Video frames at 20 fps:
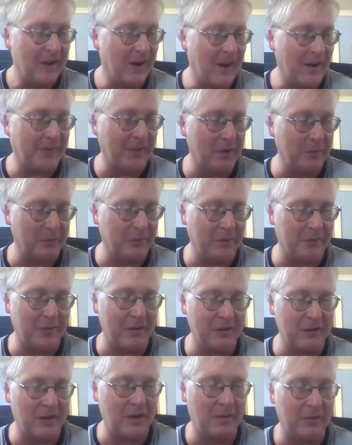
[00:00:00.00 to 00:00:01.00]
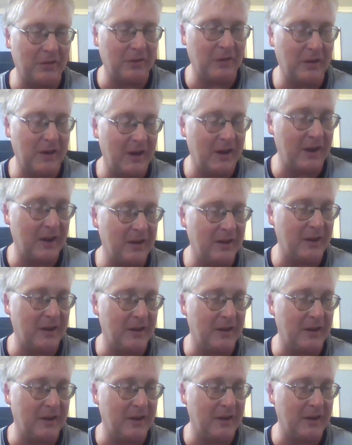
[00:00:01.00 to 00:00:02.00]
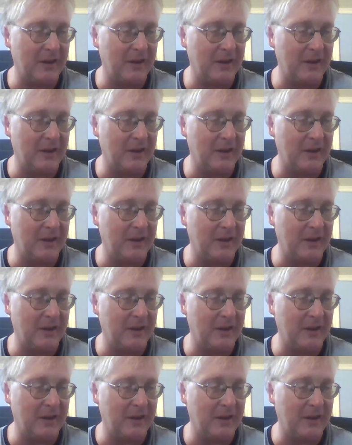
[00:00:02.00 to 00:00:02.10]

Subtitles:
I thought it was a fun cover, and it ended up